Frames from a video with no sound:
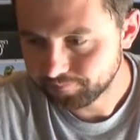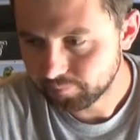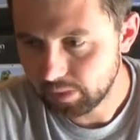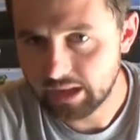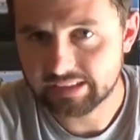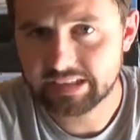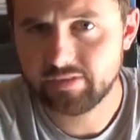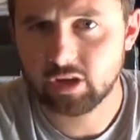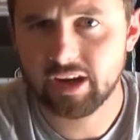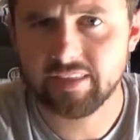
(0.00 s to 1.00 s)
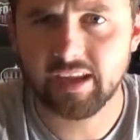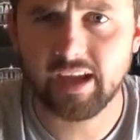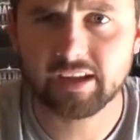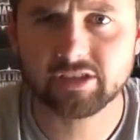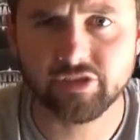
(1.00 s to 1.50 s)
But like I say, if you're hunting the
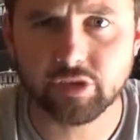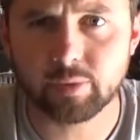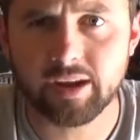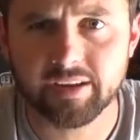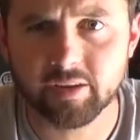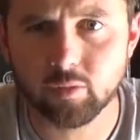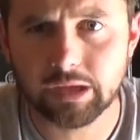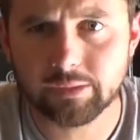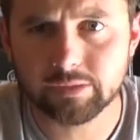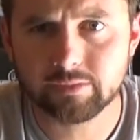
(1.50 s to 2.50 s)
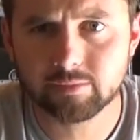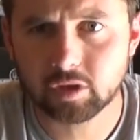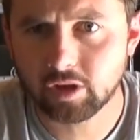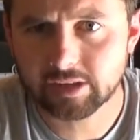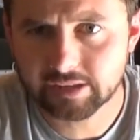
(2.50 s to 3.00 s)
X, you could probably get away with
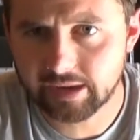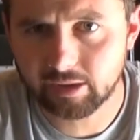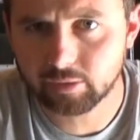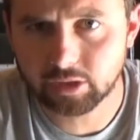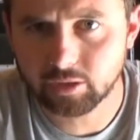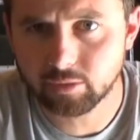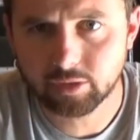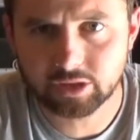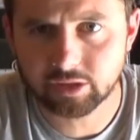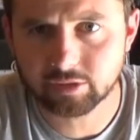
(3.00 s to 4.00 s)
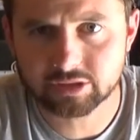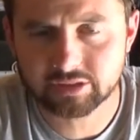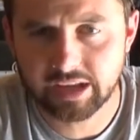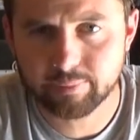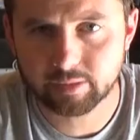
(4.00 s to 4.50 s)
turning it down low, you know, just
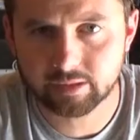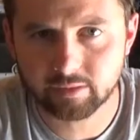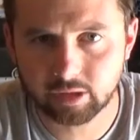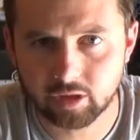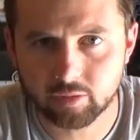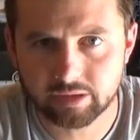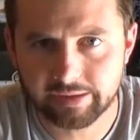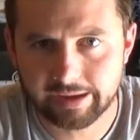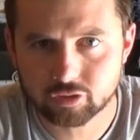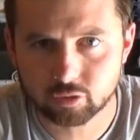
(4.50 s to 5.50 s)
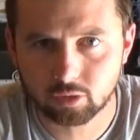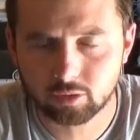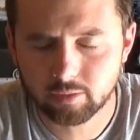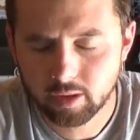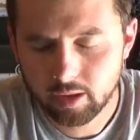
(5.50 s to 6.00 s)
keeping it low and natural.
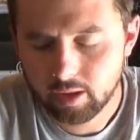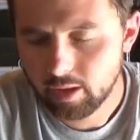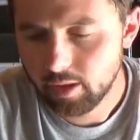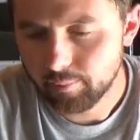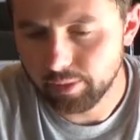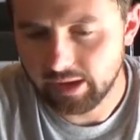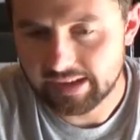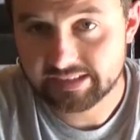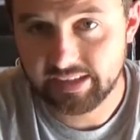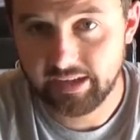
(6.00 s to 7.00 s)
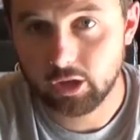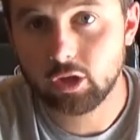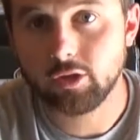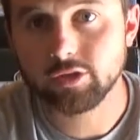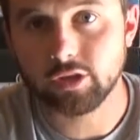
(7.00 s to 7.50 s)
But as they get
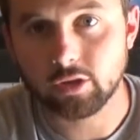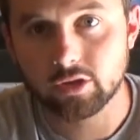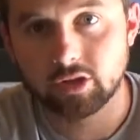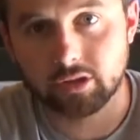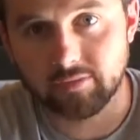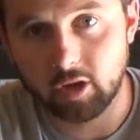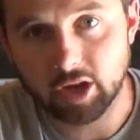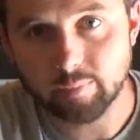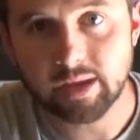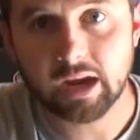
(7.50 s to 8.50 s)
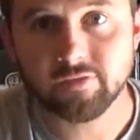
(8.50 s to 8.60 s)
closer, turn the volume down.